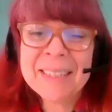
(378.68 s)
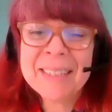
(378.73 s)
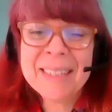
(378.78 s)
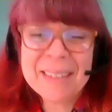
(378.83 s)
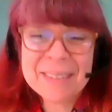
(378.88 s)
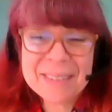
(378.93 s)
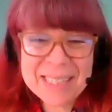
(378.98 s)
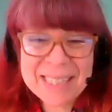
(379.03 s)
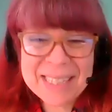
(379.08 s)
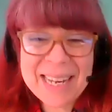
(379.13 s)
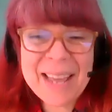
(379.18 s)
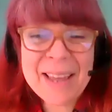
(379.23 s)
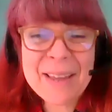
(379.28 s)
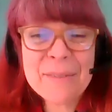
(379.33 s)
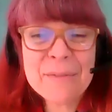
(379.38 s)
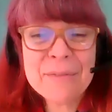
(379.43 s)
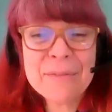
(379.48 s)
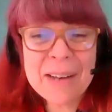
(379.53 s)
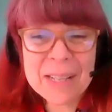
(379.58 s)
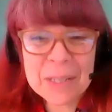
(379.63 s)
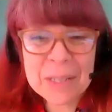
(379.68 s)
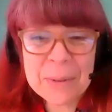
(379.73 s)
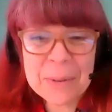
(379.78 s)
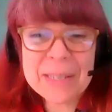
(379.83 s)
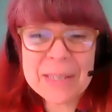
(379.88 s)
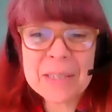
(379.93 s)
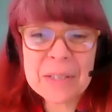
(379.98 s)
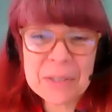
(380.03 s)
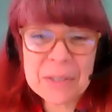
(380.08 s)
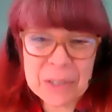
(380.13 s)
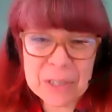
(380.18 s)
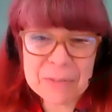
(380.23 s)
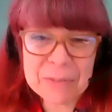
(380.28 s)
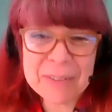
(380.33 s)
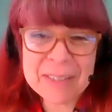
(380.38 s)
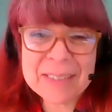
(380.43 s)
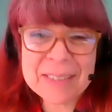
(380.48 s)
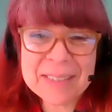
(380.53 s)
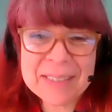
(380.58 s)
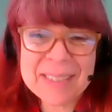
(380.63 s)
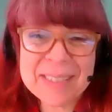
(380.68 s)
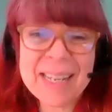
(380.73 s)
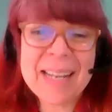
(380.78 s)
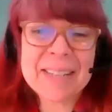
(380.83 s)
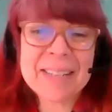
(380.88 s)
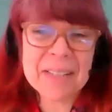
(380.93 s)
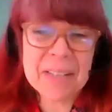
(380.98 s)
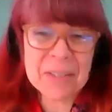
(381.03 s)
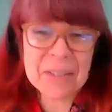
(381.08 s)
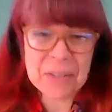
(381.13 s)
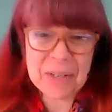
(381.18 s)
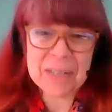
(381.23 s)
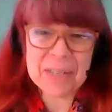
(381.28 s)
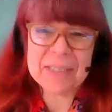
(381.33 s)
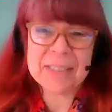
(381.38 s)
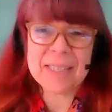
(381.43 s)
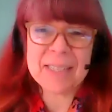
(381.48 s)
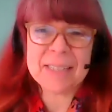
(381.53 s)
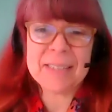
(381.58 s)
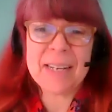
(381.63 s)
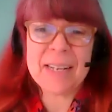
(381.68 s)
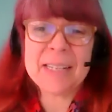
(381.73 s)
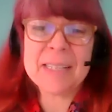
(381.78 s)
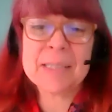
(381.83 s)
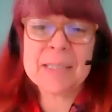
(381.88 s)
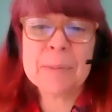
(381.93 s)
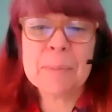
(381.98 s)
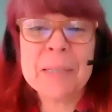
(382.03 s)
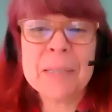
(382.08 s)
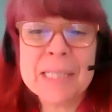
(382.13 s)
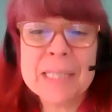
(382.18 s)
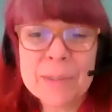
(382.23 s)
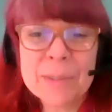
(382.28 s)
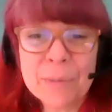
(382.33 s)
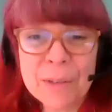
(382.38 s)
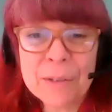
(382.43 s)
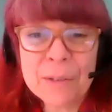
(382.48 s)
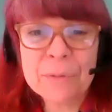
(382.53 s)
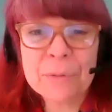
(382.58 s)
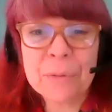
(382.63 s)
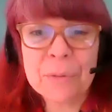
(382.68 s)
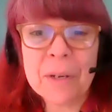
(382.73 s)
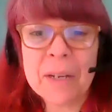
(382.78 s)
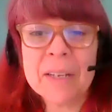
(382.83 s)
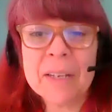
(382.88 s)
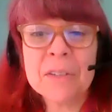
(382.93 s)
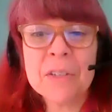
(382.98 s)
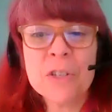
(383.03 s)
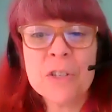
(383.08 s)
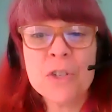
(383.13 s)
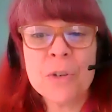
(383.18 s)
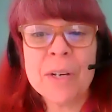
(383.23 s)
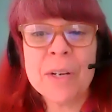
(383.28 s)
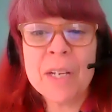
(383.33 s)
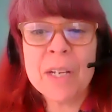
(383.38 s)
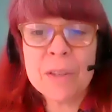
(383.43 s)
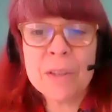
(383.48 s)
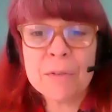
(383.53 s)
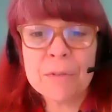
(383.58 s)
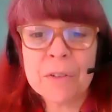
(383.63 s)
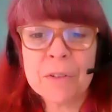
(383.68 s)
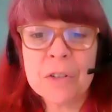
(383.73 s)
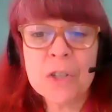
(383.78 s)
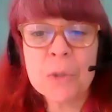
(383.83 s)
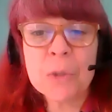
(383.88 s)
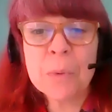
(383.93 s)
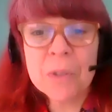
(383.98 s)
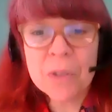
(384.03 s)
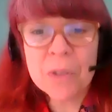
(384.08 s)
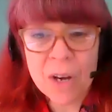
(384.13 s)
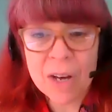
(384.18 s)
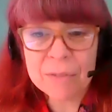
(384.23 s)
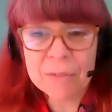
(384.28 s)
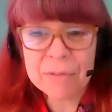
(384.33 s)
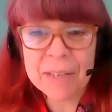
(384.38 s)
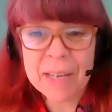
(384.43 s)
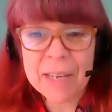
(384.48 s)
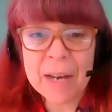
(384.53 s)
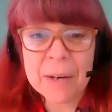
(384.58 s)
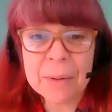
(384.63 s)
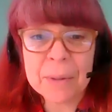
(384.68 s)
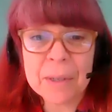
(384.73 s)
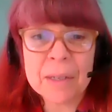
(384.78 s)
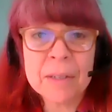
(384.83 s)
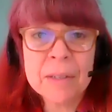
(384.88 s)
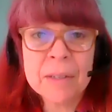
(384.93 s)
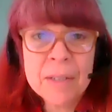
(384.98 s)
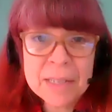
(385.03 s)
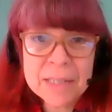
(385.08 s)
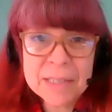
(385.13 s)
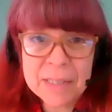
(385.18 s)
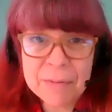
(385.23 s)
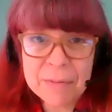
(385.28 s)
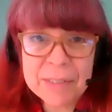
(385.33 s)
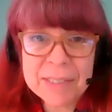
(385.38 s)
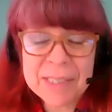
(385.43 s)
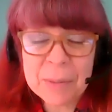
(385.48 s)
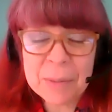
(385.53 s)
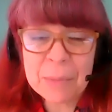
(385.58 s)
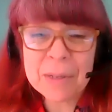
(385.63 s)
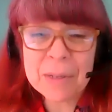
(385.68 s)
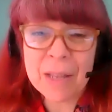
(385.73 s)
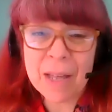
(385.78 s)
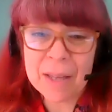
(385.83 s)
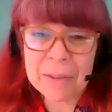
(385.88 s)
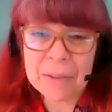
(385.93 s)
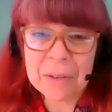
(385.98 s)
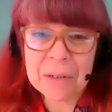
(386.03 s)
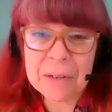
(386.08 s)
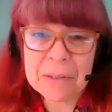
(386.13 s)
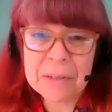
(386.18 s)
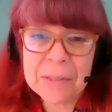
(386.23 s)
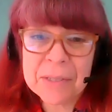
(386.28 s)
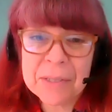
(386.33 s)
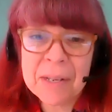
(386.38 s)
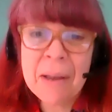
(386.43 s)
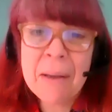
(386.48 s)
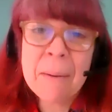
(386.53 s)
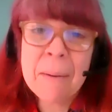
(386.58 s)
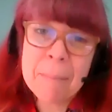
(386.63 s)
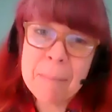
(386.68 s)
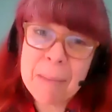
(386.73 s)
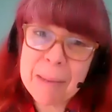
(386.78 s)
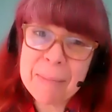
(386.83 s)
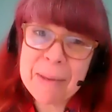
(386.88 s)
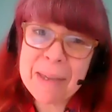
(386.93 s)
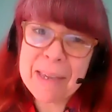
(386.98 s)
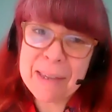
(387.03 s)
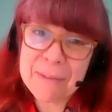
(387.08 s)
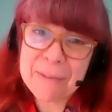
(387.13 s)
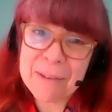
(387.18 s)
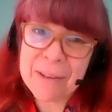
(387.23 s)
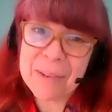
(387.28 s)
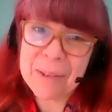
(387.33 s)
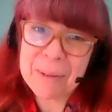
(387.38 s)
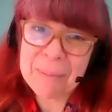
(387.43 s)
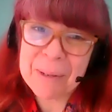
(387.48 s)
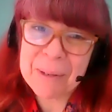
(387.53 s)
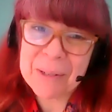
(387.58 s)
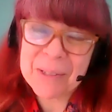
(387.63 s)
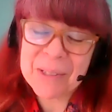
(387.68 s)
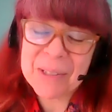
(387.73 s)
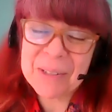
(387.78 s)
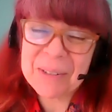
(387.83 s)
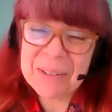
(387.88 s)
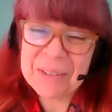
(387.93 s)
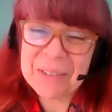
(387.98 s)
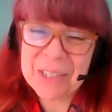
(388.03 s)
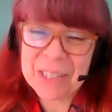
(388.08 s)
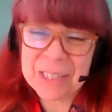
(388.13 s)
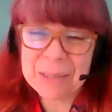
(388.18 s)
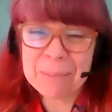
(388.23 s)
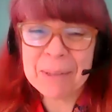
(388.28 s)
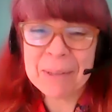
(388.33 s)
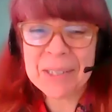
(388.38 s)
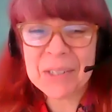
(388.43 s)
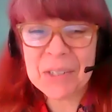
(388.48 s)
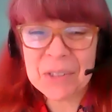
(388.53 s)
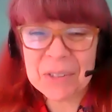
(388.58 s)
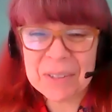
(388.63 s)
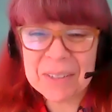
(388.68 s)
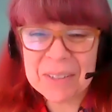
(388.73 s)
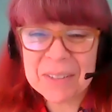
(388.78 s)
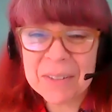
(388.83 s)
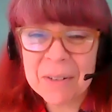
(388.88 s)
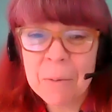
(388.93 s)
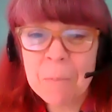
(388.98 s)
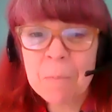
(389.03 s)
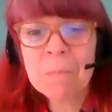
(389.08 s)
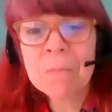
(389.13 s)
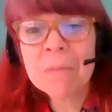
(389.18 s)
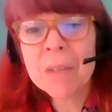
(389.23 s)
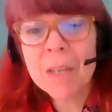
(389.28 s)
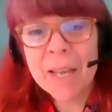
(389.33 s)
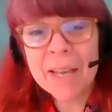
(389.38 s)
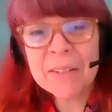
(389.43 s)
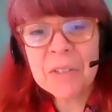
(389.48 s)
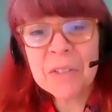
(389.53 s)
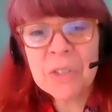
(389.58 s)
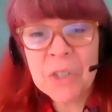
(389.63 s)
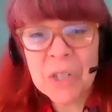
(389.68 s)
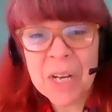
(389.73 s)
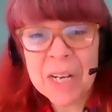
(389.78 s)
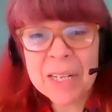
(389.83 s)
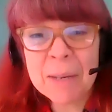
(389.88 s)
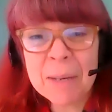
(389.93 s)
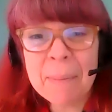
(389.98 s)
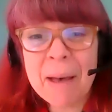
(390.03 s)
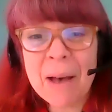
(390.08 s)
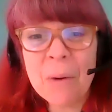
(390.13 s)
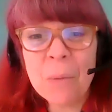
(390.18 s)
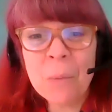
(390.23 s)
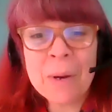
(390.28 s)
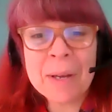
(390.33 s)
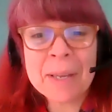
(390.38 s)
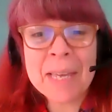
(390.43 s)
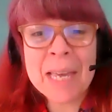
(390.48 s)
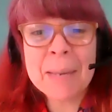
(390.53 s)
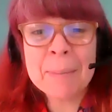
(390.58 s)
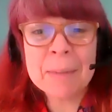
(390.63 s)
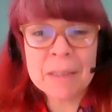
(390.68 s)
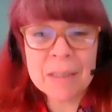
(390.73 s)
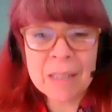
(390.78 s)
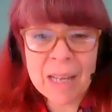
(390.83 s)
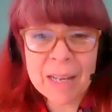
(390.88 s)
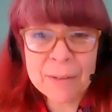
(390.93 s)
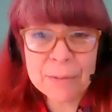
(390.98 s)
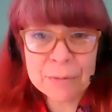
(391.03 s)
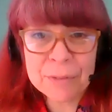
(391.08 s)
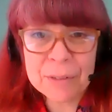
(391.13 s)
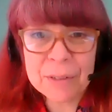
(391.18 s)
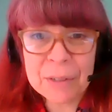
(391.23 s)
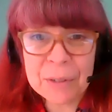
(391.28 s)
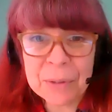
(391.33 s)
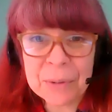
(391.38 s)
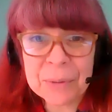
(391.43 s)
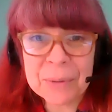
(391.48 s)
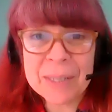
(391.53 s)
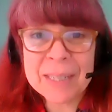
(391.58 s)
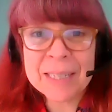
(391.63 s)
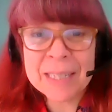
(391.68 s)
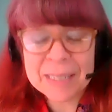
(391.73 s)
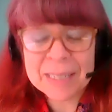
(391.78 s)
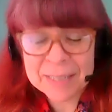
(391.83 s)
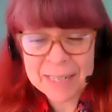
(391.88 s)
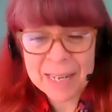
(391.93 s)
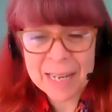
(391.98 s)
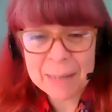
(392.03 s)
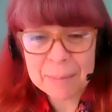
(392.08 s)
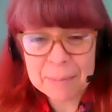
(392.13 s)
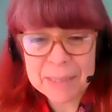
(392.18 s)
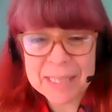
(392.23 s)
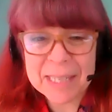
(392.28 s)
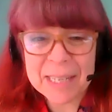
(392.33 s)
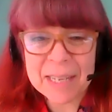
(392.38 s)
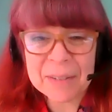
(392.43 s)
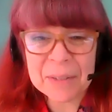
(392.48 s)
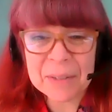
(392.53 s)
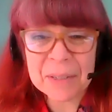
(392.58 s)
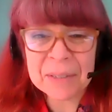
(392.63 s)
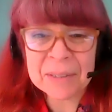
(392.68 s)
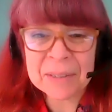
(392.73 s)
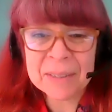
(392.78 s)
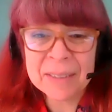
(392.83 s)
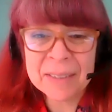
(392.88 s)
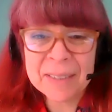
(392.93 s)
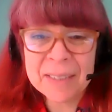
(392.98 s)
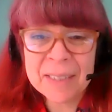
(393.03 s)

Now today, following the service, as on all Sundays, please feel free to join in the virtual coffee hour to visit with others, maybe even the person you just pictured, and to talk about what came alive for you in this time together.